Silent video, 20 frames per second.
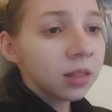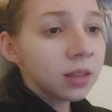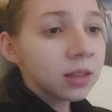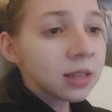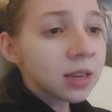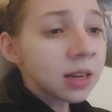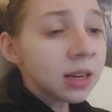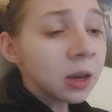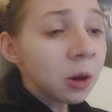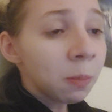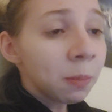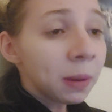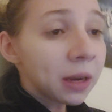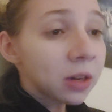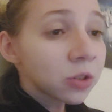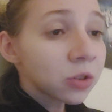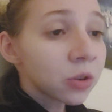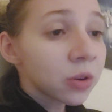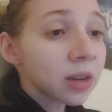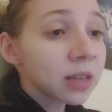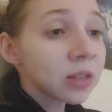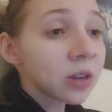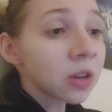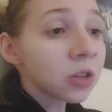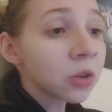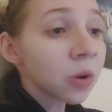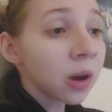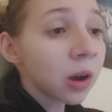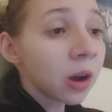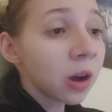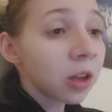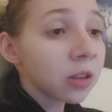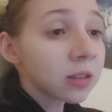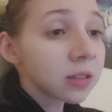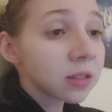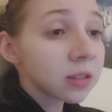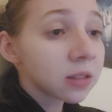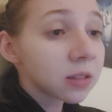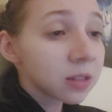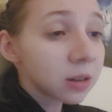This ideal picture is also a
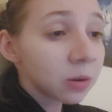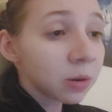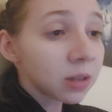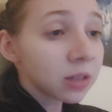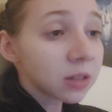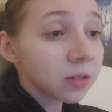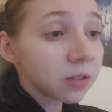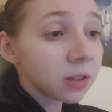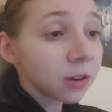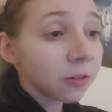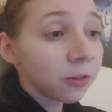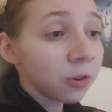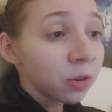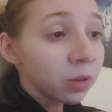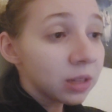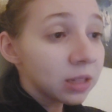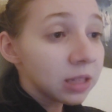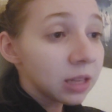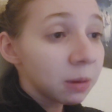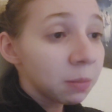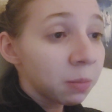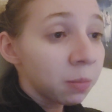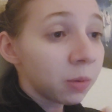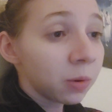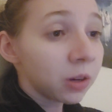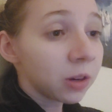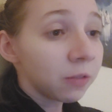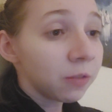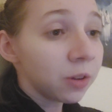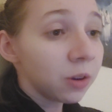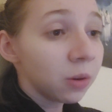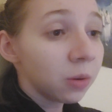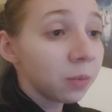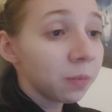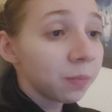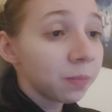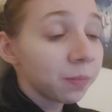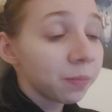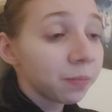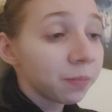consequence of their holistic point of view.
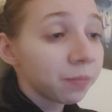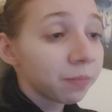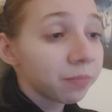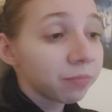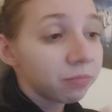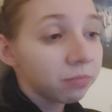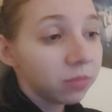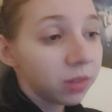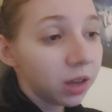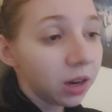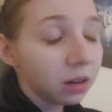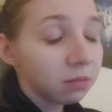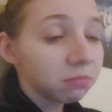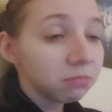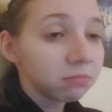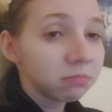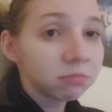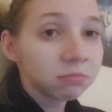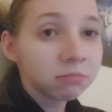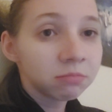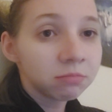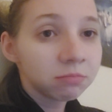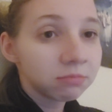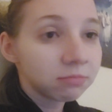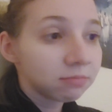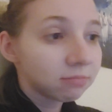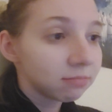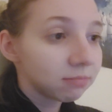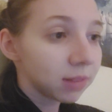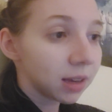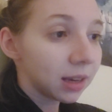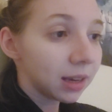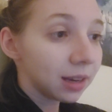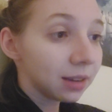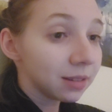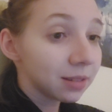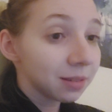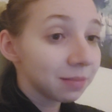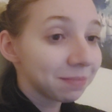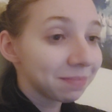Yeah, I
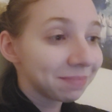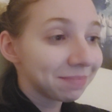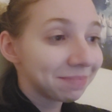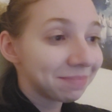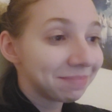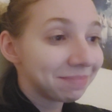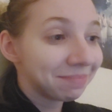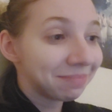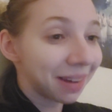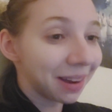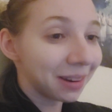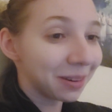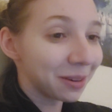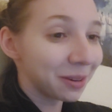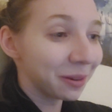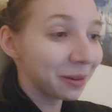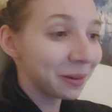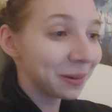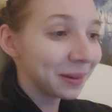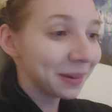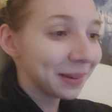guess. I don't know.